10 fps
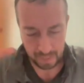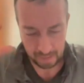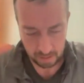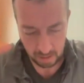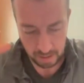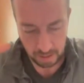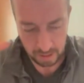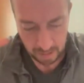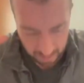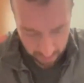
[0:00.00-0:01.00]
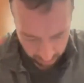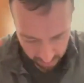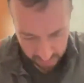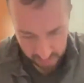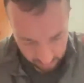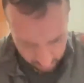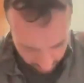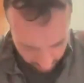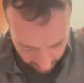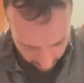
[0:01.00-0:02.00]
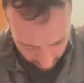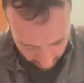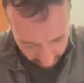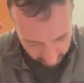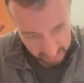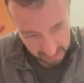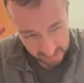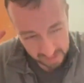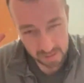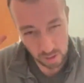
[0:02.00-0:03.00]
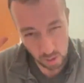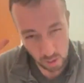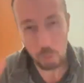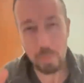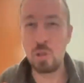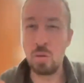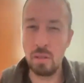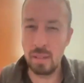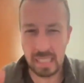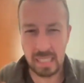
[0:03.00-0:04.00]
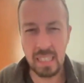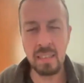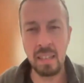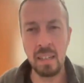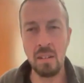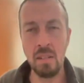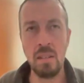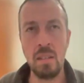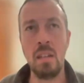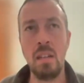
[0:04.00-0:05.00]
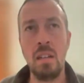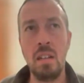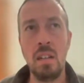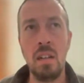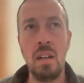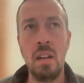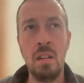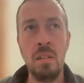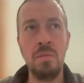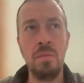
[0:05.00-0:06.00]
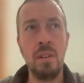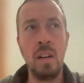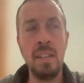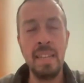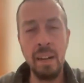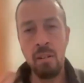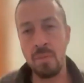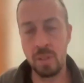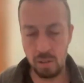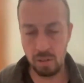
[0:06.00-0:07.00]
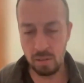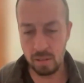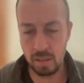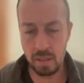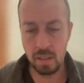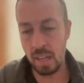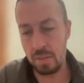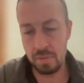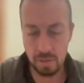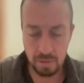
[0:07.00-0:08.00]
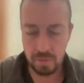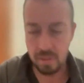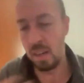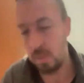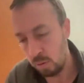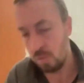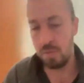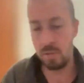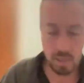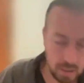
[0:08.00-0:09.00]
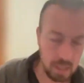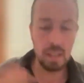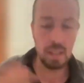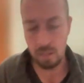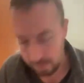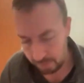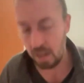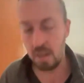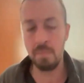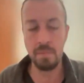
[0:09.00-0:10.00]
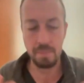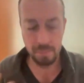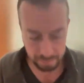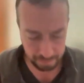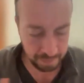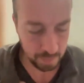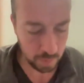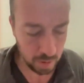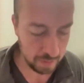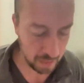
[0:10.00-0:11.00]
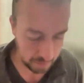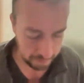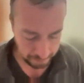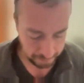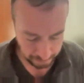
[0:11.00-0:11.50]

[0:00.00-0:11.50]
it's clear that there is, in a sense, an arbitrary detail of a narrative occurrence in the life of Yaakov or Yitzchak or Avraham, one of these